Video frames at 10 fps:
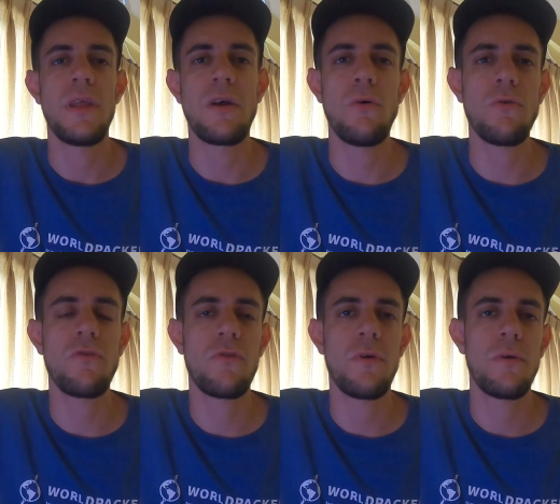They
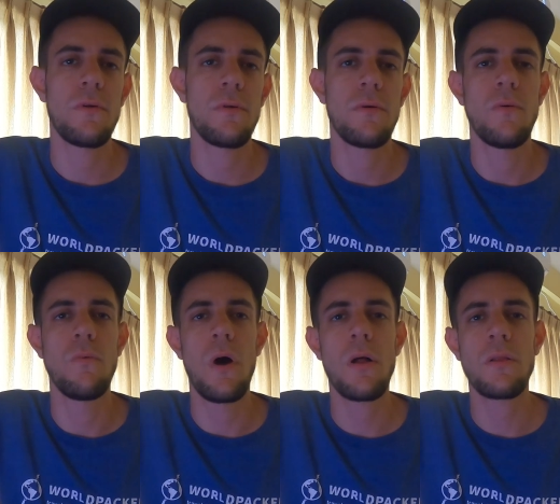cost
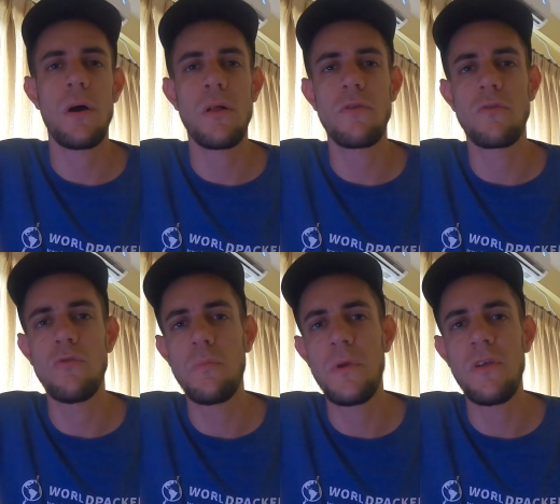100
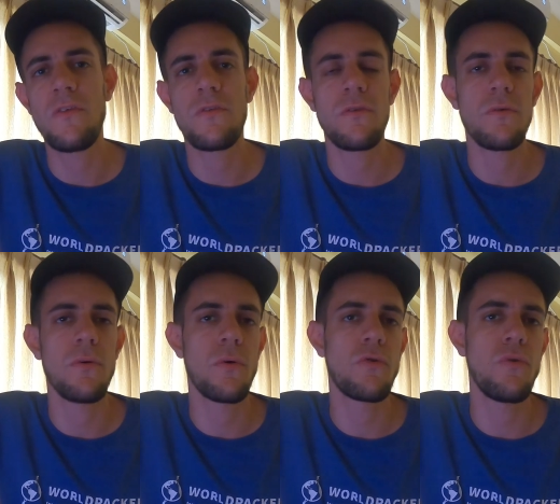rupees
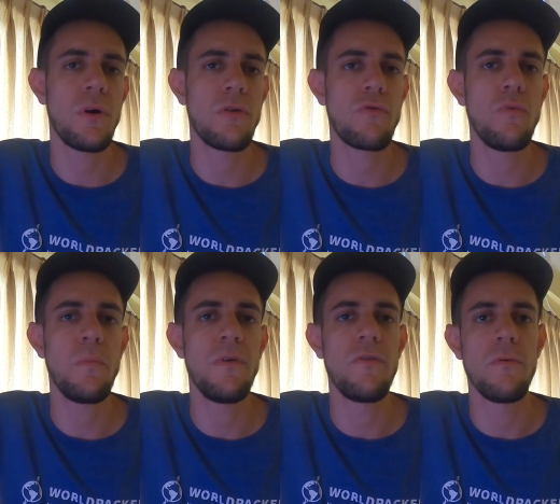or 200
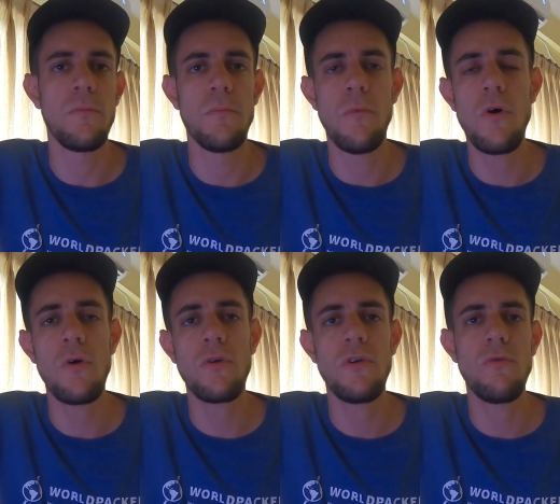rupees
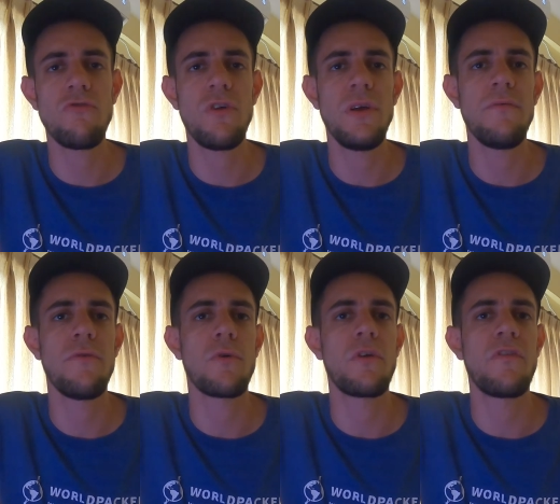more usually
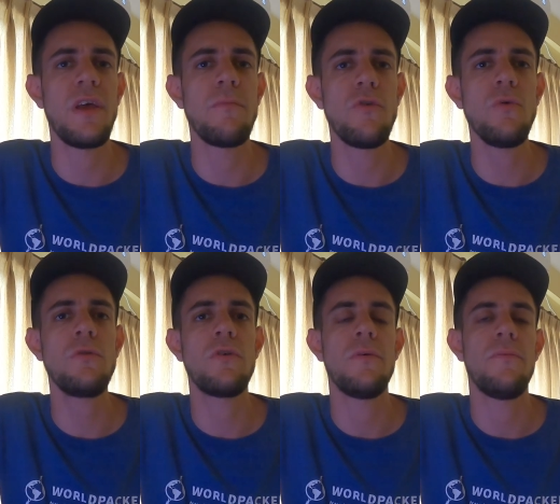for the same
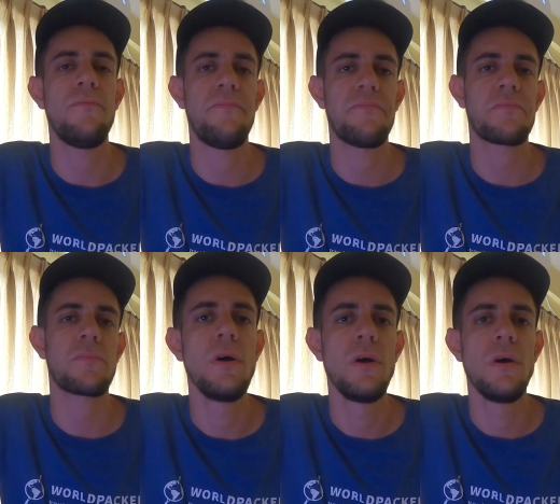route,
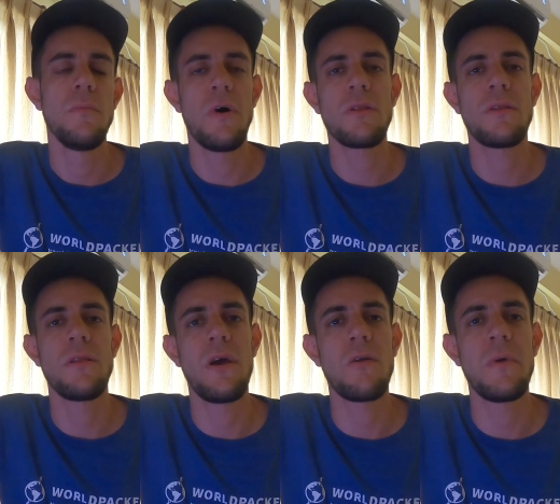
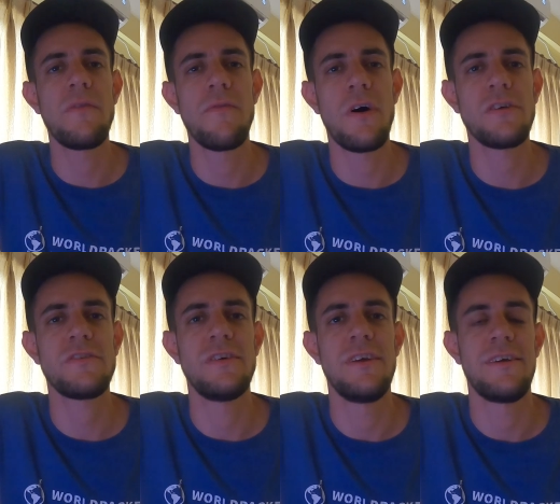but they are a bit
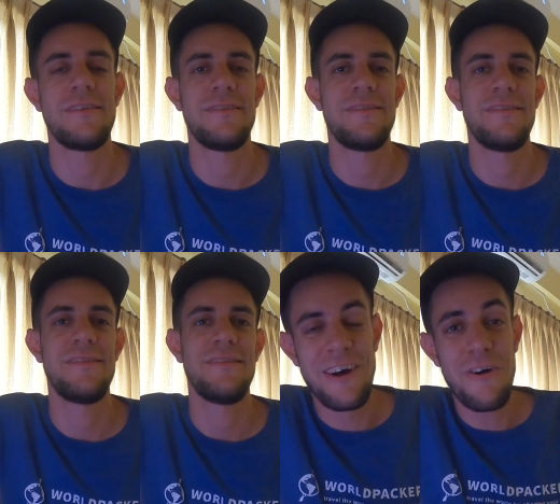faster.
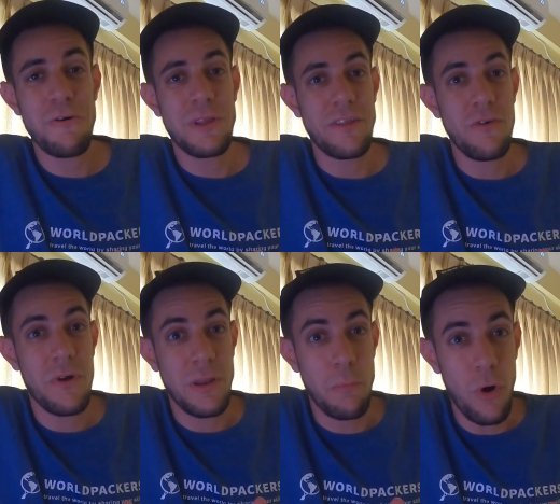Now that
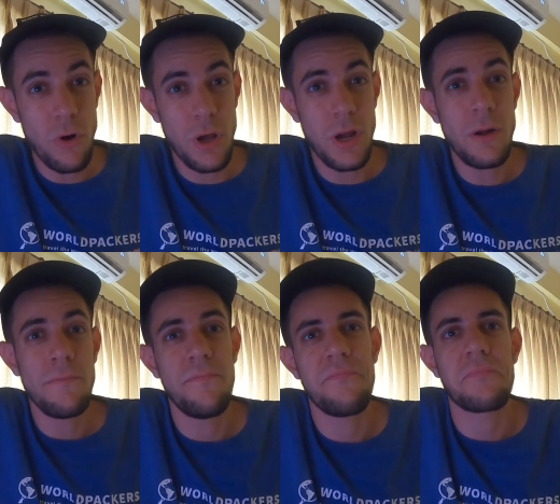you are in Pokhara,